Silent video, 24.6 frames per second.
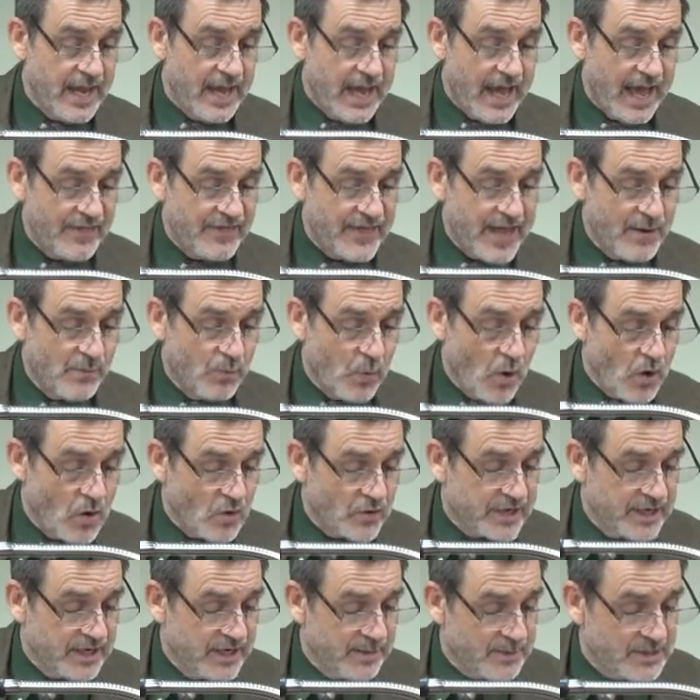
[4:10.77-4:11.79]
And they
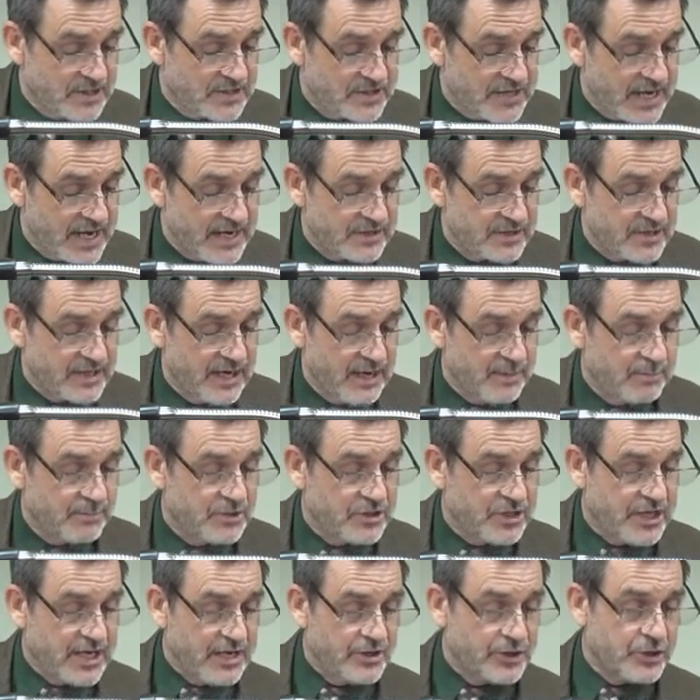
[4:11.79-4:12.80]
woke him and said to him,
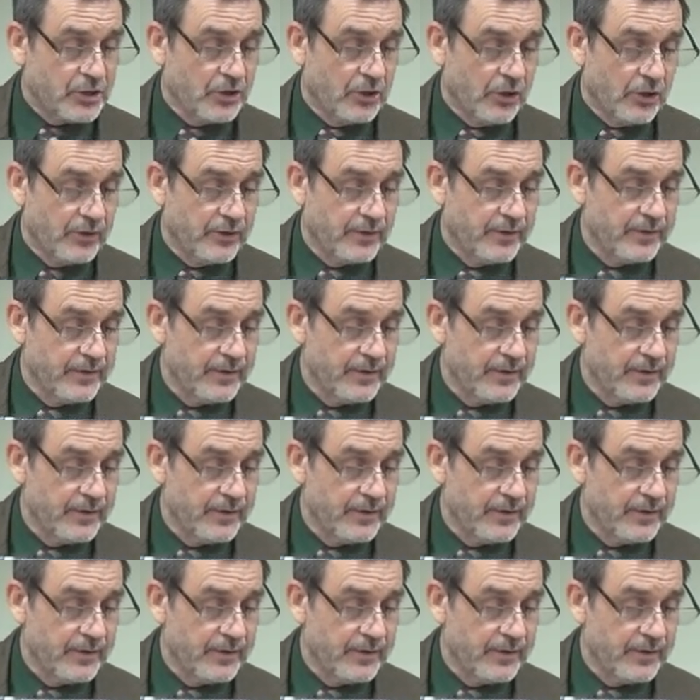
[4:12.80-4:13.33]
"Teacher."